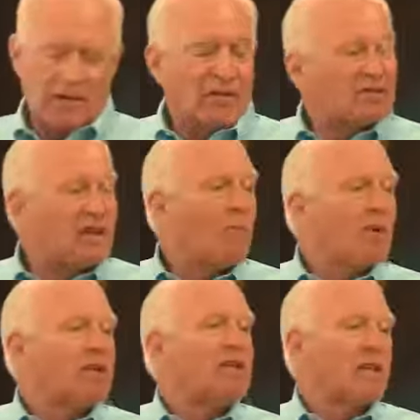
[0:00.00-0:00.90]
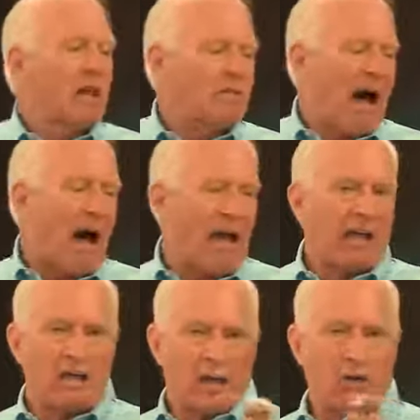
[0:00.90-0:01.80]
that someone can come
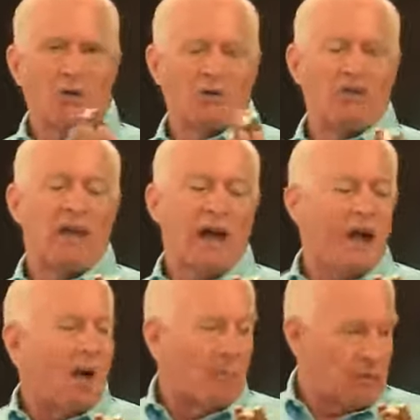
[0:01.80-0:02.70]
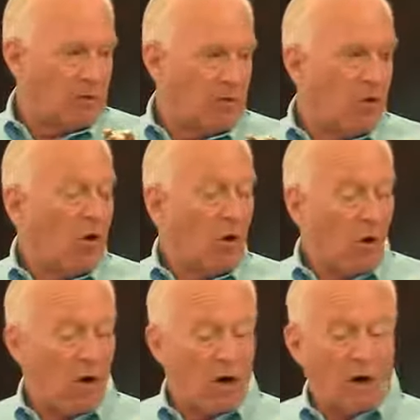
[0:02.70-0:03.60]
by and loosen that up.
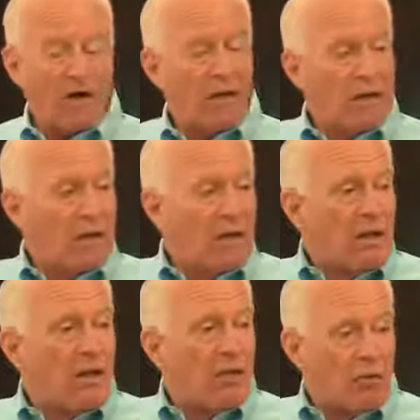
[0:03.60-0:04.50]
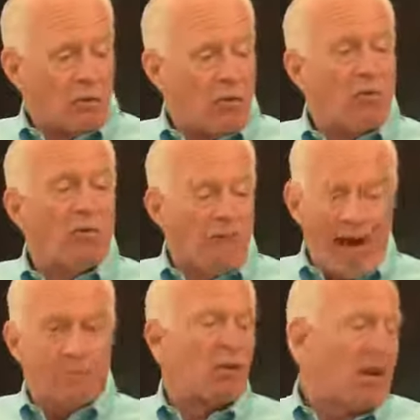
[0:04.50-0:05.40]
Or through
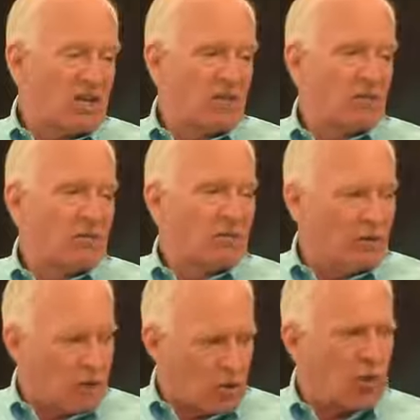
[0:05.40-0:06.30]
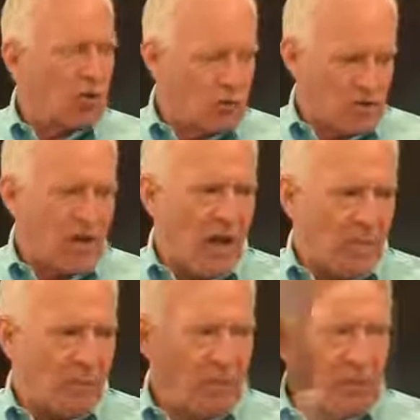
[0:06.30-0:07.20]
vibration, it could loosen up.
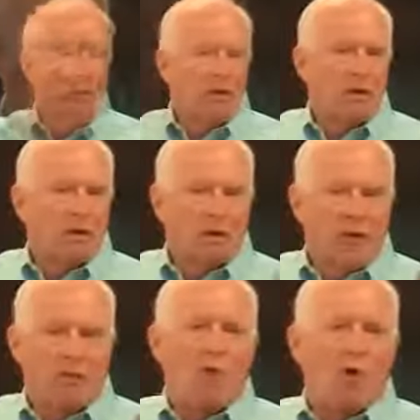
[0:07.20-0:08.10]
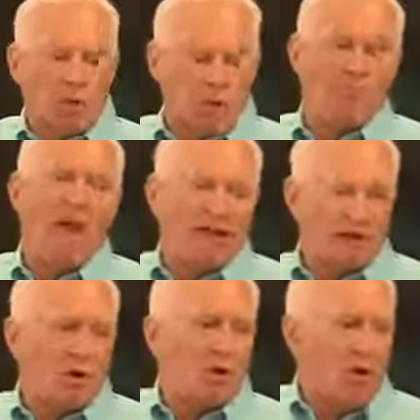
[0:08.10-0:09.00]
And most specs
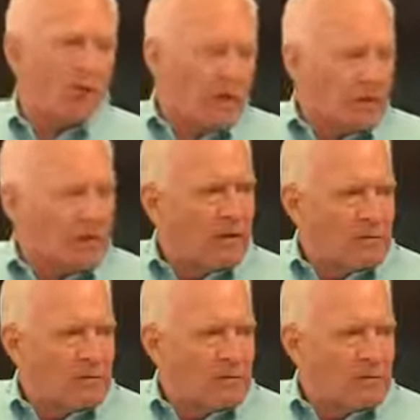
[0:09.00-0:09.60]
are written